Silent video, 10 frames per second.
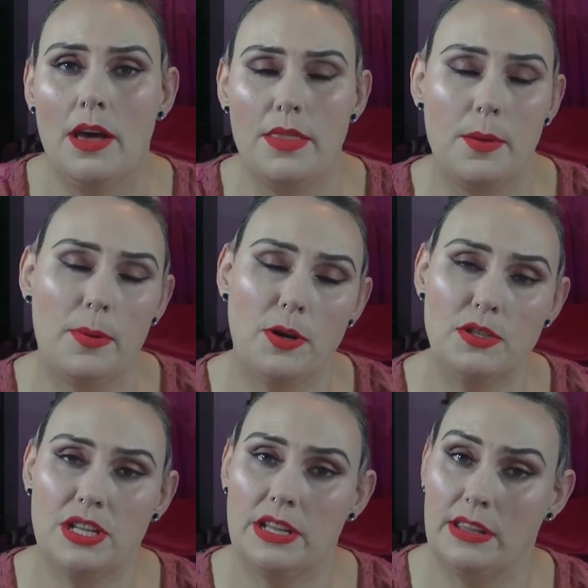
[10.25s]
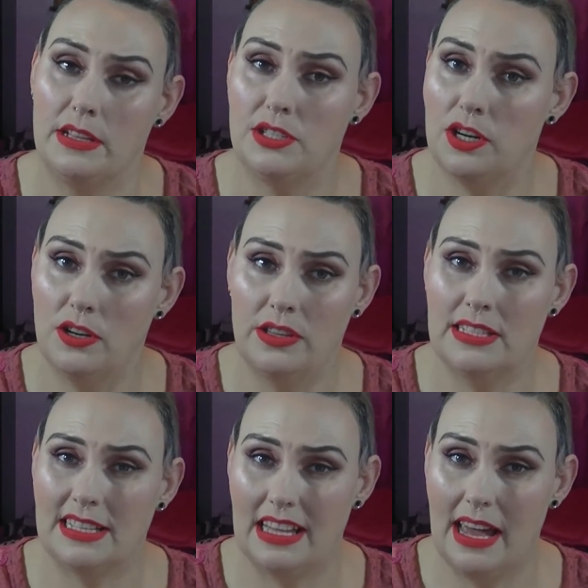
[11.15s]
The person that started this
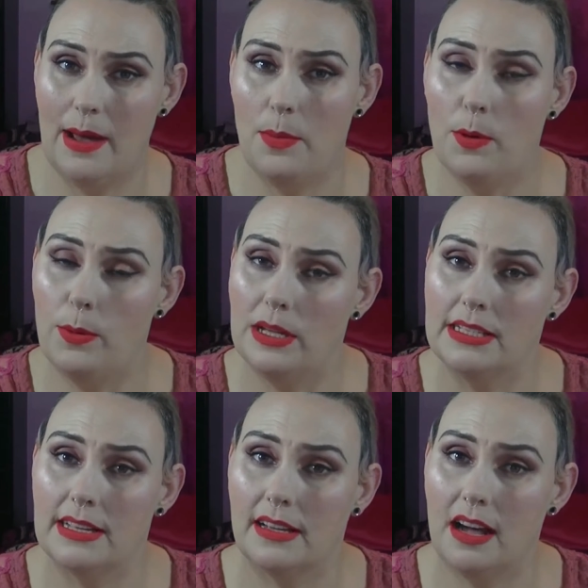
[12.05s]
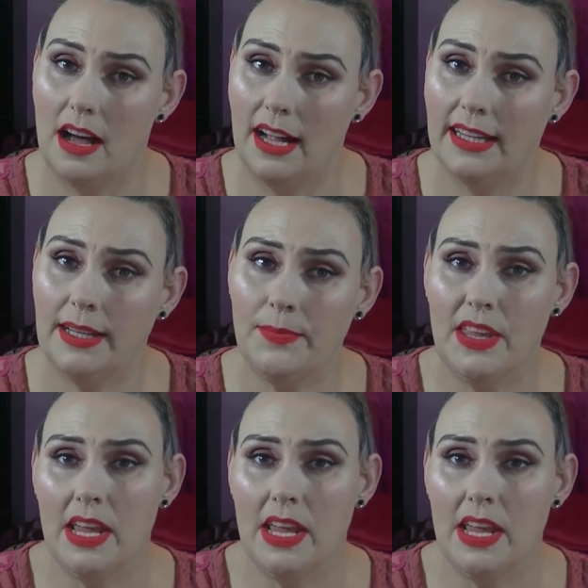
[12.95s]
collab was Connie,